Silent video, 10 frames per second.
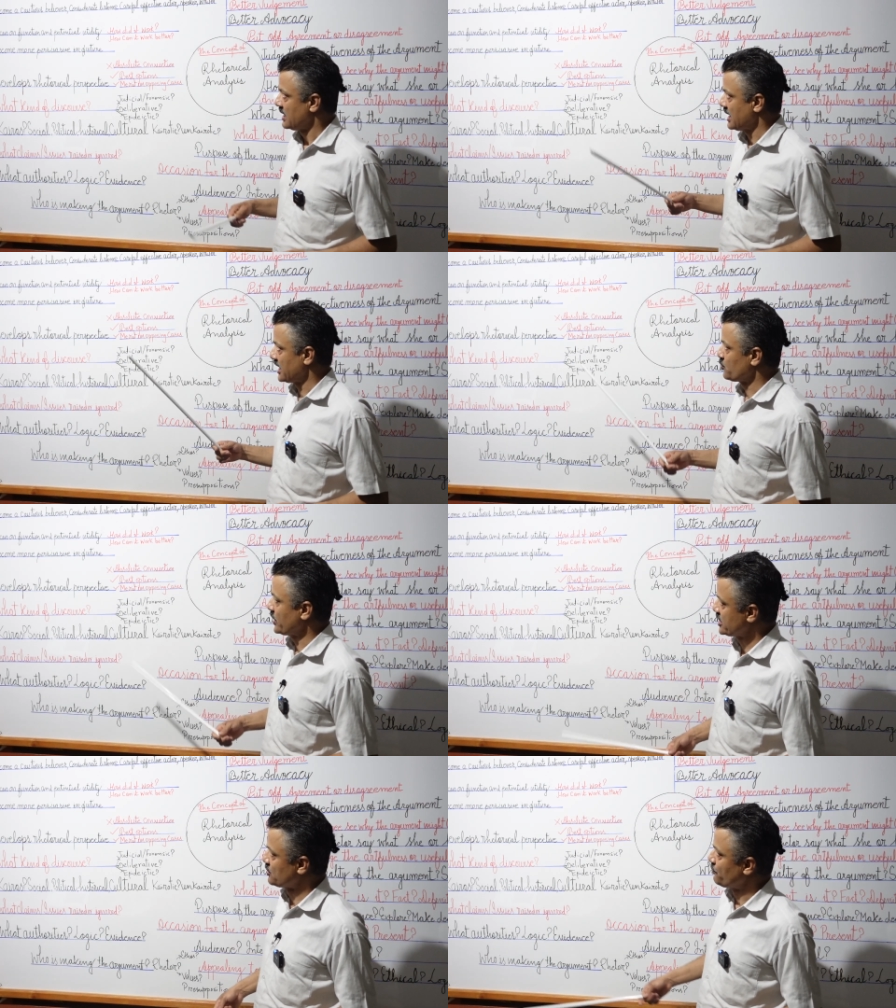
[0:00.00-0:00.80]
And
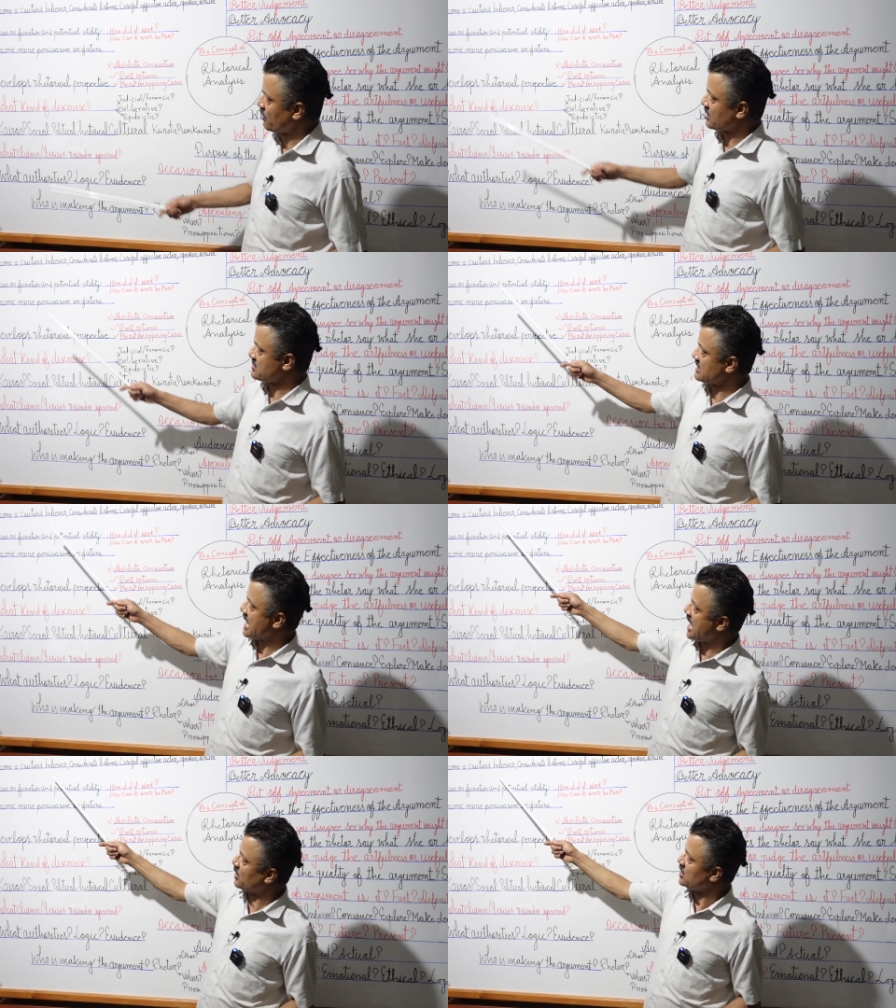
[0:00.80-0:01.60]
when you focus on
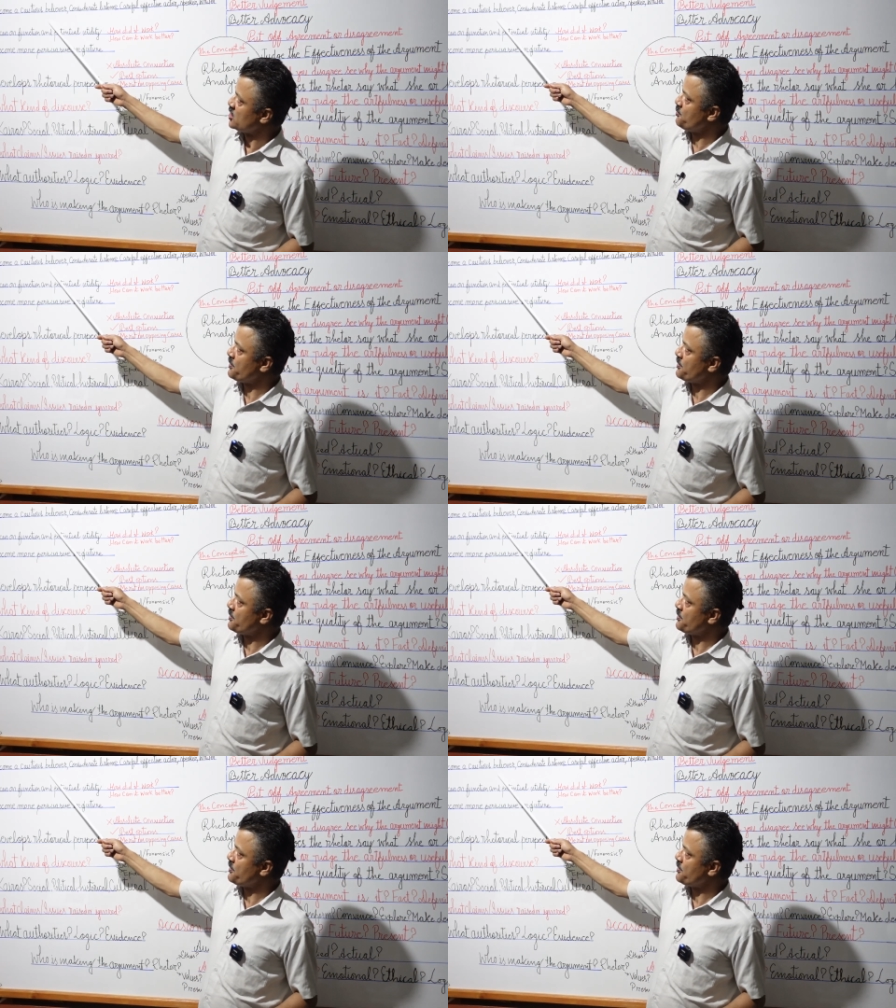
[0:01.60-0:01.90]
how, you